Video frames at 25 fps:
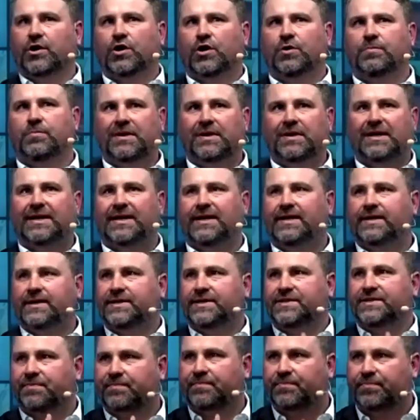up lead
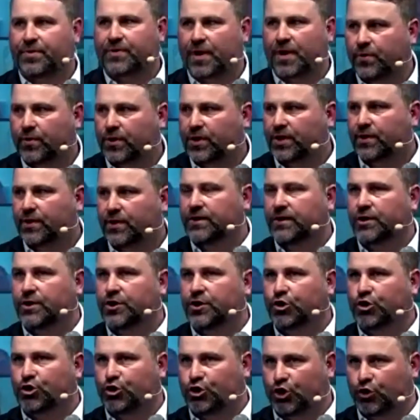is a broken
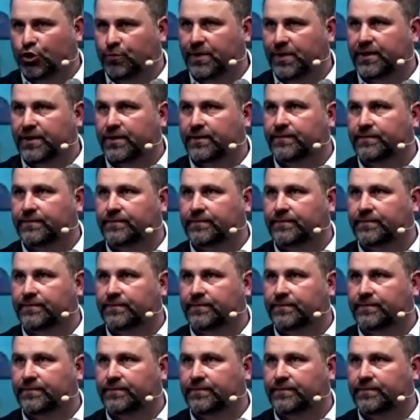human.